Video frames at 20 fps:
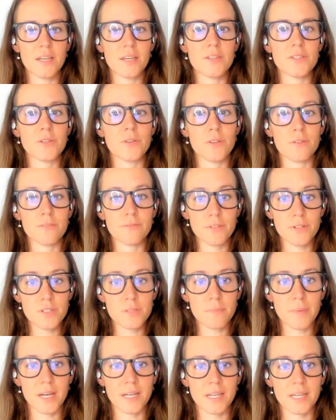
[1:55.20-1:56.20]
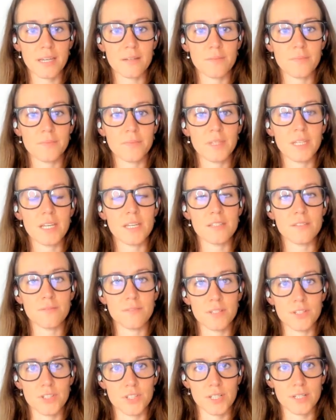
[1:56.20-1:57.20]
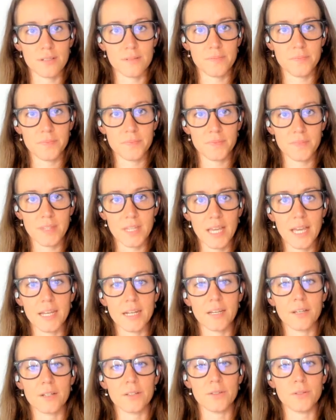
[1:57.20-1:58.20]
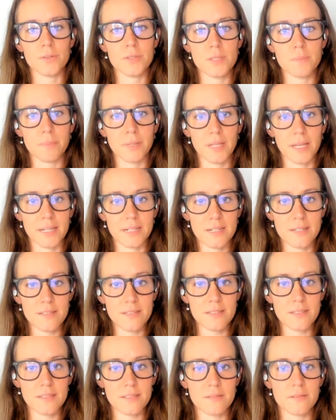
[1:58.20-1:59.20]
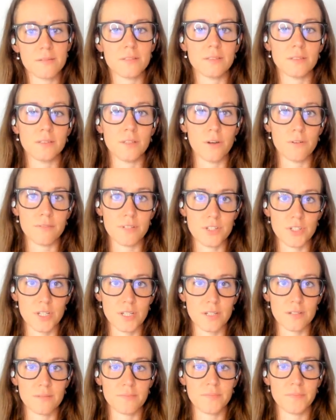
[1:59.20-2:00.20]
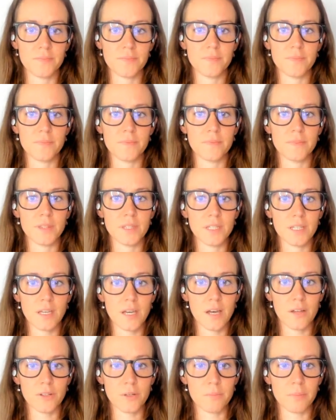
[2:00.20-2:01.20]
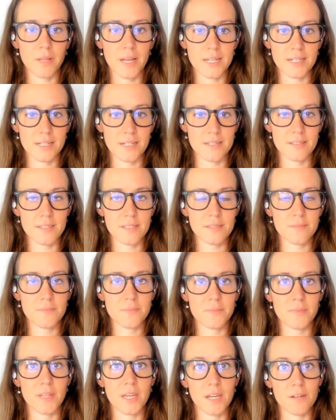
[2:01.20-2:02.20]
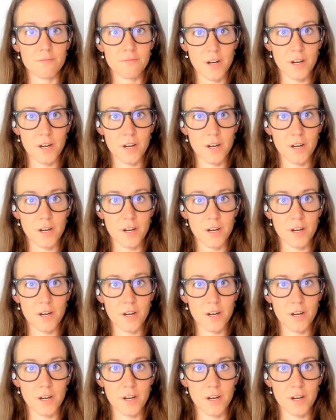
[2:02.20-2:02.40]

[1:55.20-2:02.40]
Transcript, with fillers: So, the first bucket is vision and includes blindness, low vision, color blindness, and